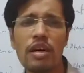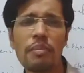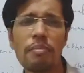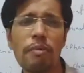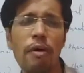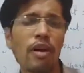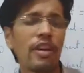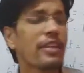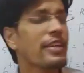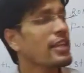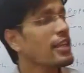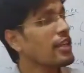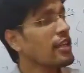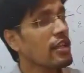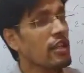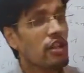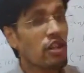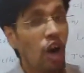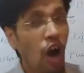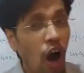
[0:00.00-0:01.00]

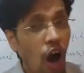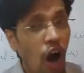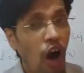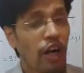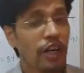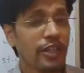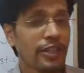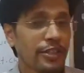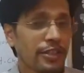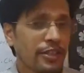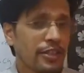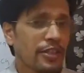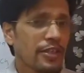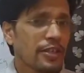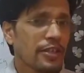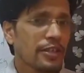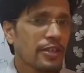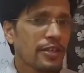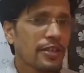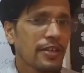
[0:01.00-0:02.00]
political thought,
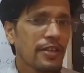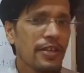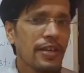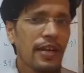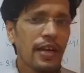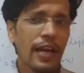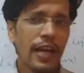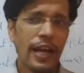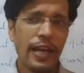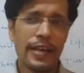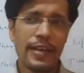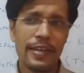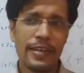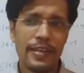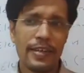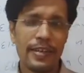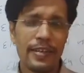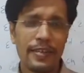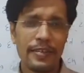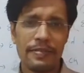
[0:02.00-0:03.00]
and
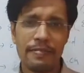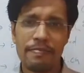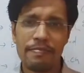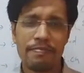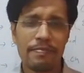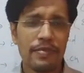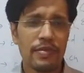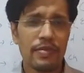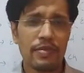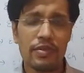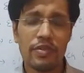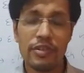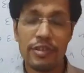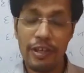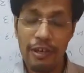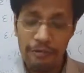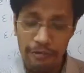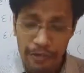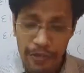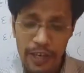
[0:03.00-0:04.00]

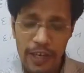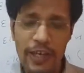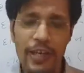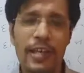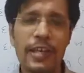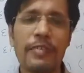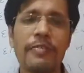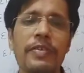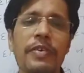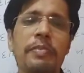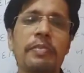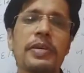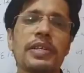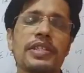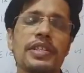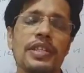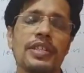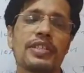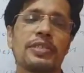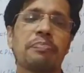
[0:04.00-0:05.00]
definitely we
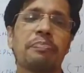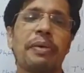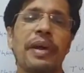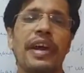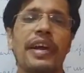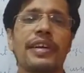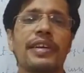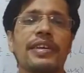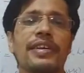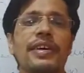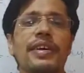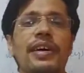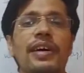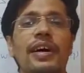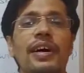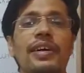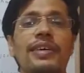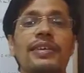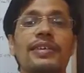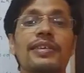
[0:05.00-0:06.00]
must expect
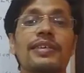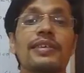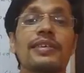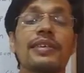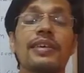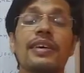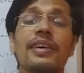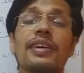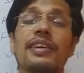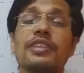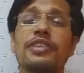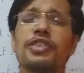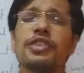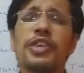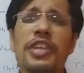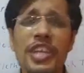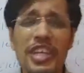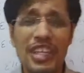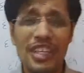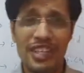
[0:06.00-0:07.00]
a
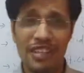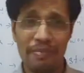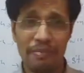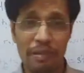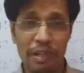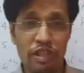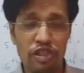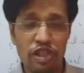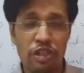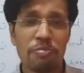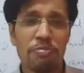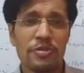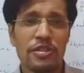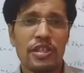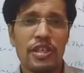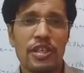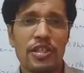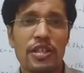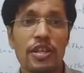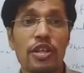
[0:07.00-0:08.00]
unique
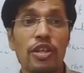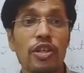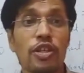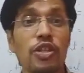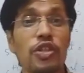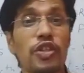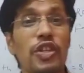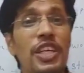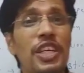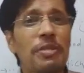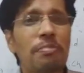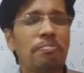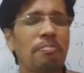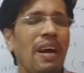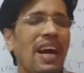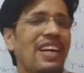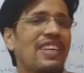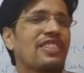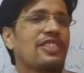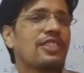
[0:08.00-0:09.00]
perception, unique
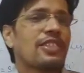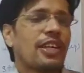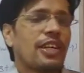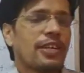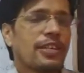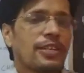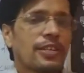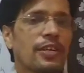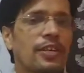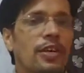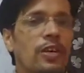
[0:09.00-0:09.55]
mindset